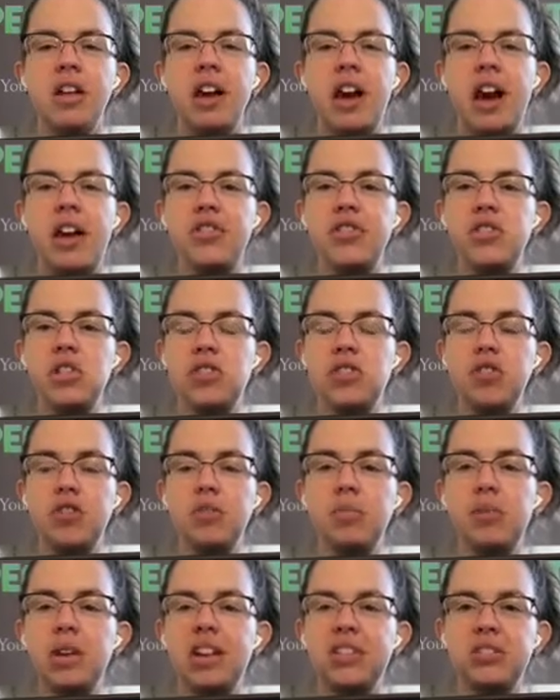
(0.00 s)
I think they're
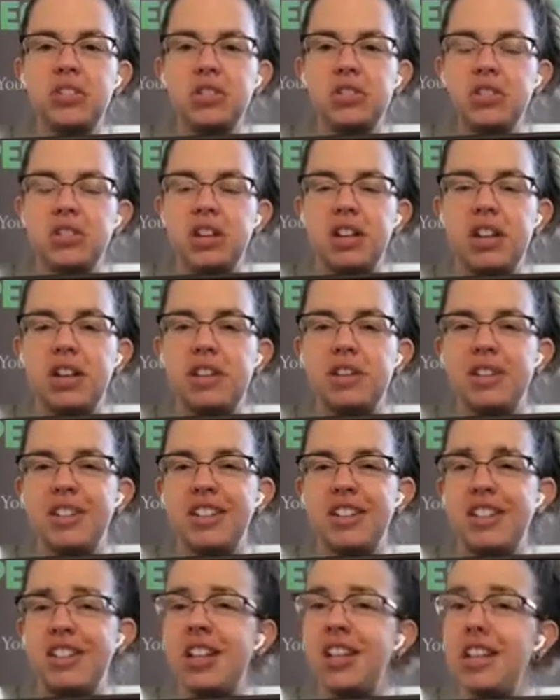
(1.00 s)
based on like
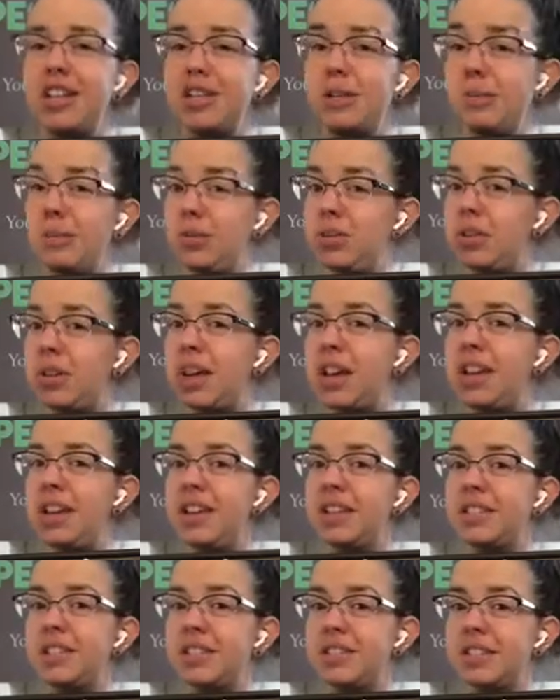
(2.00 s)
Chinese
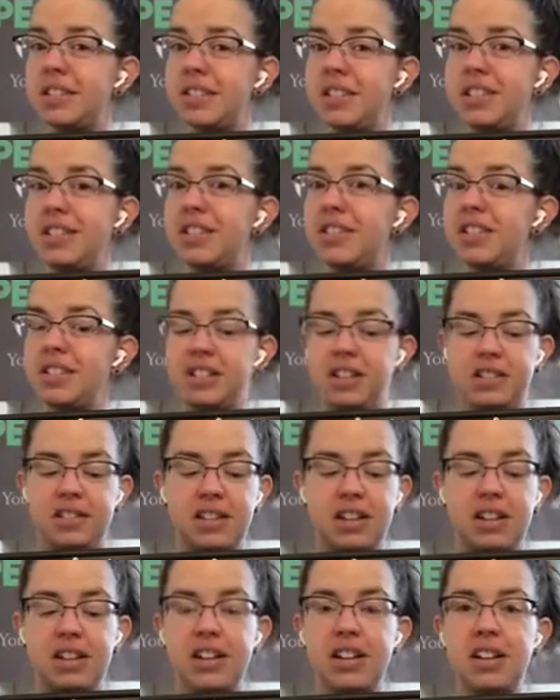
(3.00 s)
mooncakes, the
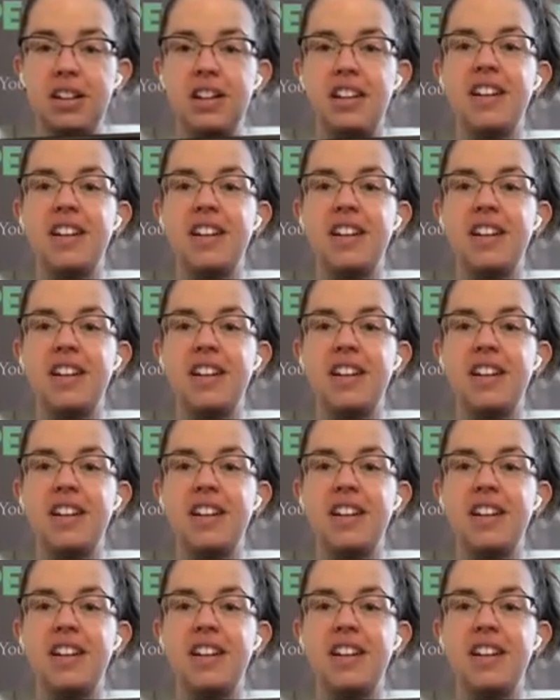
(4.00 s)
design.